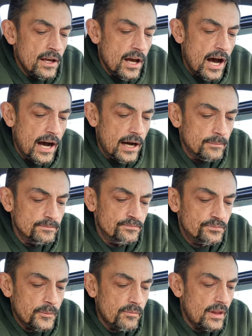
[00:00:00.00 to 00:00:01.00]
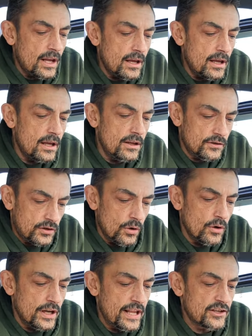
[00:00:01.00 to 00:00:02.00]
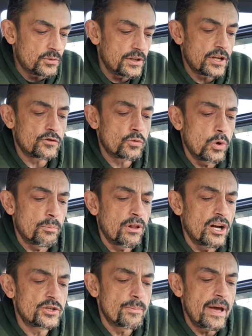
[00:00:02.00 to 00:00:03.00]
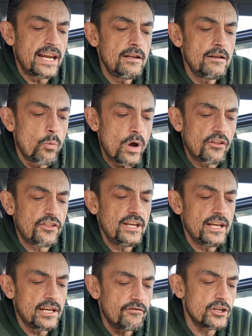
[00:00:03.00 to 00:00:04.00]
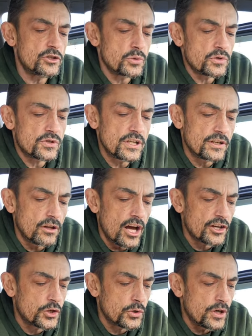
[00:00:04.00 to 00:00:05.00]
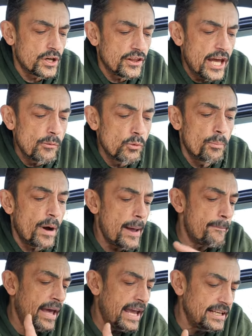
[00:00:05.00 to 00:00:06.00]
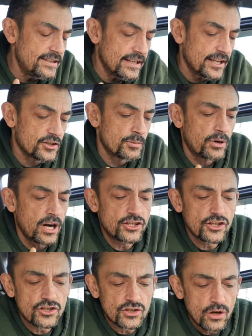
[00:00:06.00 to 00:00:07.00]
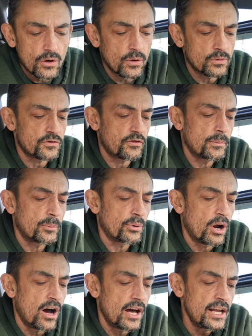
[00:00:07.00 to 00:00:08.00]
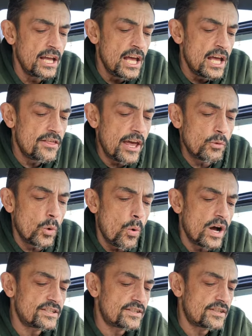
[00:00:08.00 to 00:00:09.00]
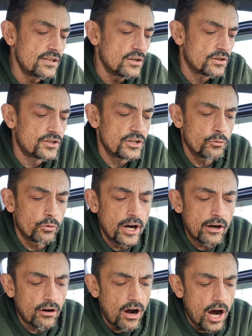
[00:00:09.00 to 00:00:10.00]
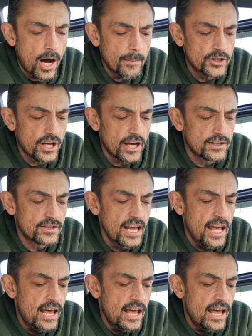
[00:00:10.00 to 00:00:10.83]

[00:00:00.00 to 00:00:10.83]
Um, so, and that's what he says will plunge many wealthy individuals into luxury. They will buy paintings, precious stones from abroad. They will want silks and rare objects.